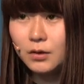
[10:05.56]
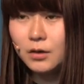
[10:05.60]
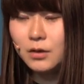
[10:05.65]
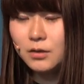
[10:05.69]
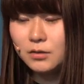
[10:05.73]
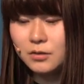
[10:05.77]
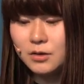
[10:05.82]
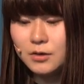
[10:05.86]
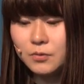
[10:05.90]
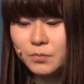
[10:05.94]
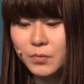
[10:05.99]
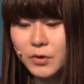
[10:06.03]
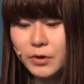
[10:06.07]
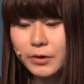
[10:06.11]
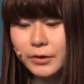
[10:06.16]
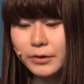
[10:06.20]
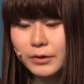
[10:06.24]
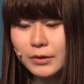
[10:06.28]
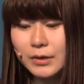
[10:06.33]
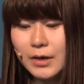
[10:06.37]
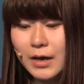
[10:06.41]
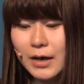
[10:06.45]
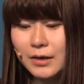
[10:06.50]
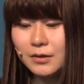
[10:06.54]
In this
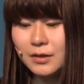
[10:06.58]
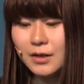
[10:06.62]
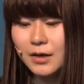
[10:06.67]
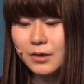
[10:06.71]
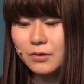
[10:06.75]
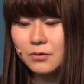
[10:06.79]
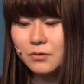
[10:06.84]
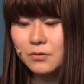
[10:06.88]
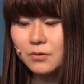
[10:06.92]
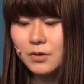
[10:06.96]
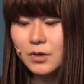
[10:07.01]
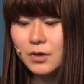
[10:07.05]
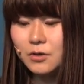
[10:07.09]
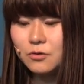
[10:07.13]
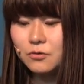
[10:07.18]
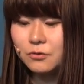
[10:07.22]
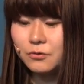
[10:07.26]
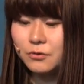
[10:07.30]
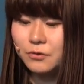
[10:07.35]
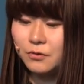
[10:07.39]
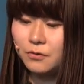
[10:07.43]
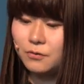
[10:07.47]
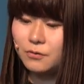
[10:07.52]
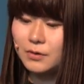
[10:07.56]
part, I'd like to
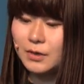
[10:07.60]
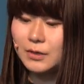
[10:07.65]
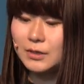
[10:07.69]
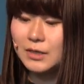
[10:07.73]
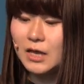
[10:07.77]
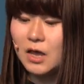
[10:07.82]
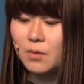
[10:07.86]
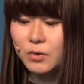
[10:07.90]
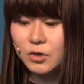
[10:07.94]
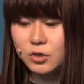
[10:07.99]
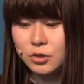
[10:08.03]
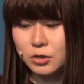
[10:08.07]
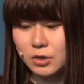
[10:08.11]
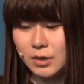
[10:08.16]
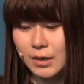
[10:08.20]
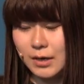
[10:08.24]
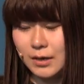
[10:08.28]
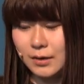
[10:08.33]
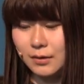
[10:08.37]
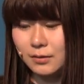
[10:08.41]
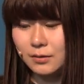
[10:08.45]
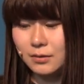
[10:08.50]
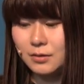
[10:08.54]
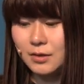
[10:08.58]
introduce a damage
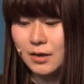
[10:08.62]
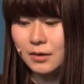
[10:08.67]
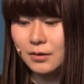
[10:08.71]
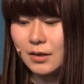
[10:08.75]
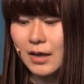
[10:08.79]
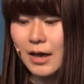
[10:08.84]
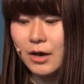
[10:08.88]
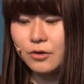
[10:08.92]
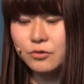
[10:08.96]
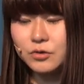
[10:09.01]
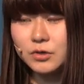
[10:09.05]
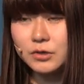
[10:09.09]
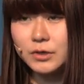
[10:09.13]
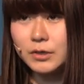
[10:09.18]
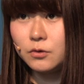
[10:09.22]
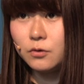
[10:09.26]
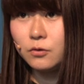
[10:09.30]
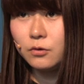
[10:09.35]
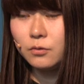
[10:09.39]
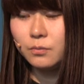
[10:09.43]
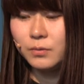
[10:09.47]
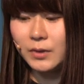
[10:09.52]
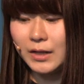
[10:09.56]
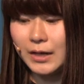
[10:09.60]
case that actually
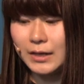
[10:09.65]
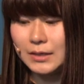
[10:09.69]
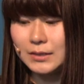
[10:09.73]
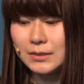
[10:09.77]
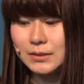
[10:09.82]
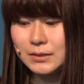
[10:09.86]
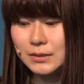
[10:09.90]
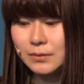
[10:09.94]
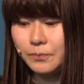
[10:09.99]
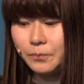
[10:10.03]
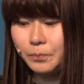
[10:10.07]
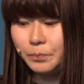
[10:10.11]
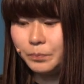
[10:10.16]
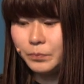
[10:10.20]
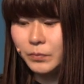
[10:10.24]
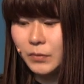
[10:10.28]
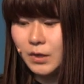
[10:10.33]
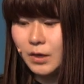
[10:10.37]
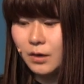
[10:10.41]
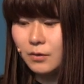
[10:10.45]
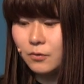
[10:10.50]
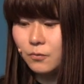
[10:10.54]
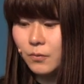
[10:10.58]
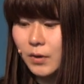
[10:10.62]
took place,
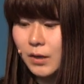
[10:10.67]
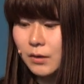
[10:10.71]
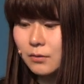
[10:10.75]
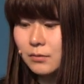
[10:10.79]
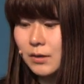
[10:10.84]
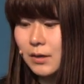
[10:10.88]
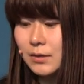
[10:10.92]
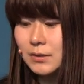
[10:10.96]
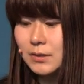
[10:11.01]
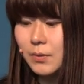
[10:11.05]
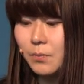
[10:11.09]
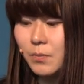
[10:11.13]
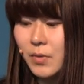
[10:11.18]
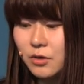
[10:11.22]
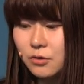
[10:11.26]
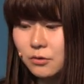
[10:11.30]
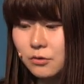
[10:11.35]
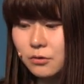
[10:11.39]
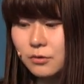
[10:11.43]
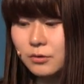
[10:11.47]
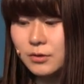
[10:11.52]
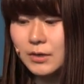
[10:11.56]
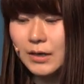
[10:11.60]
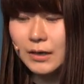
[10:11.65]
as well as the
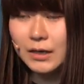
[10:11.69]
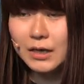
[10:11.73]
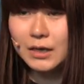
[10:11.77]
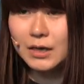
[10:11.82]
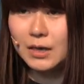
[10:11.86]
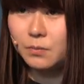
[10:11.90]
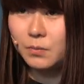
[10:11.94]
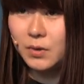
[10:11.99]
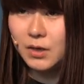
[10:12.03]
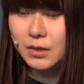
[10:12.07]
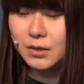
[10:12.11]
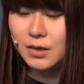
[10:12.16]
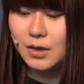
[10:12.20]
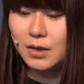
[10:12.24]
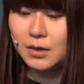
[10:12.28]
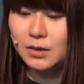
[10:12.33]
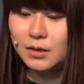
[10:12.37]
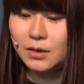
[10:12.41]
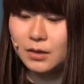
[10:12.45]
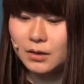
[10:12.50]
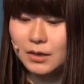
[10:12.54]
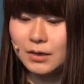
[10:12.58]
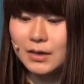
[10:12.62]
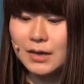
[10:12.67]
measures that can be
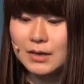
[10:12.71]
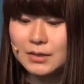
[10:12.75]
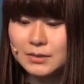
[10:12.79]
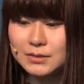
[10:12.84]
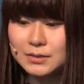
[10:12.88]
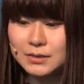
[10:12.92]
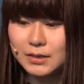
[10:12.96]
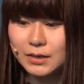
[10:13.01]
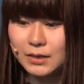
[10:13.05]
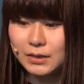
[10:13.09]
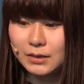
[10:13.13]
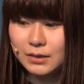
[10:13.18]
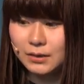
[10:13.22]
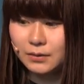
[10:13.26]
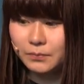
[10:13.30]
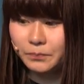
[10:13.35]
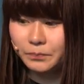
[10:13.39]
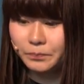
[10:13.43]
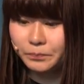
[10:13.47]
taken against it.